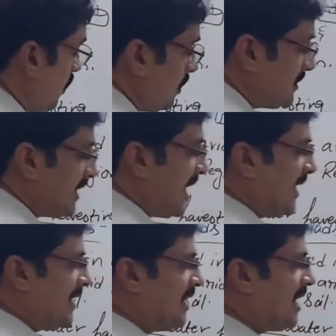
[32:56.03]
to
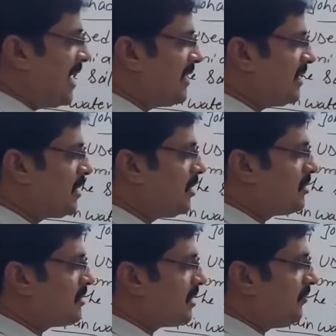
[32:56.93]
directly
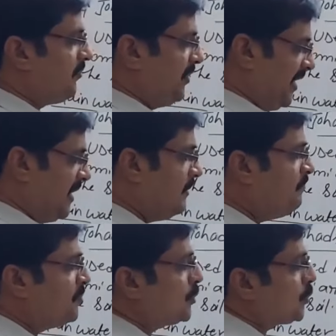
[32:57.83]
agricultural
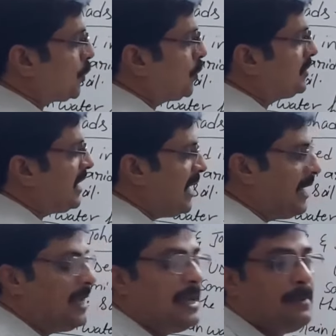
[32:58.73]
field through
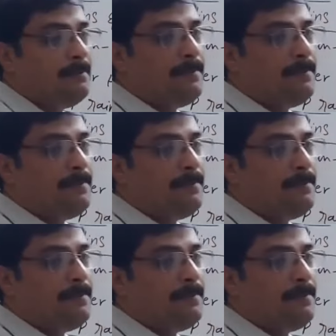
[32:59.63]
the